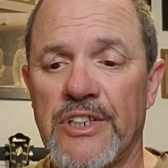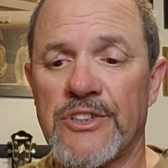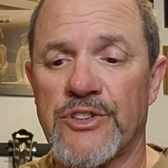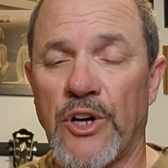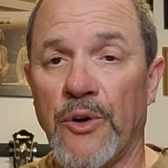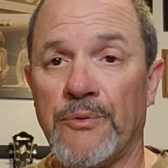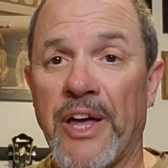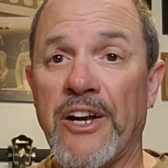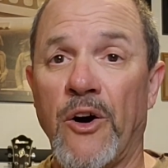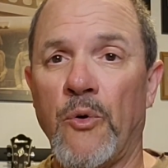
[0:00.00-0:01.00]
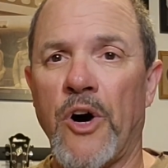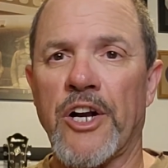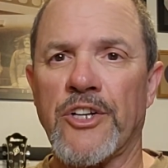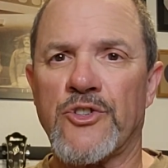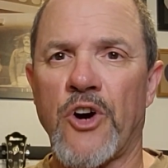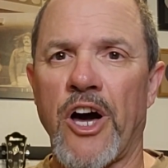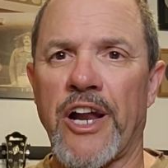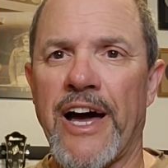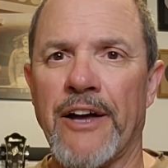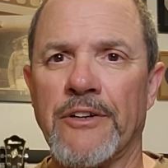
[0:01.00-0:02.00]
so they don't want to trot
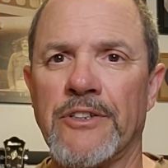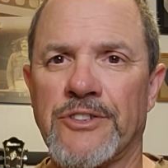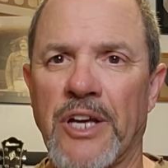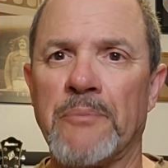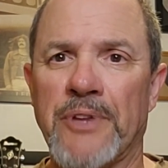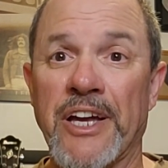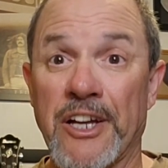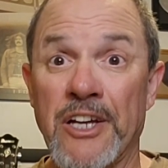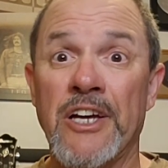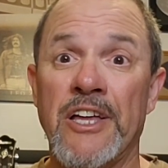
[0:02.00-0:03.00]
out something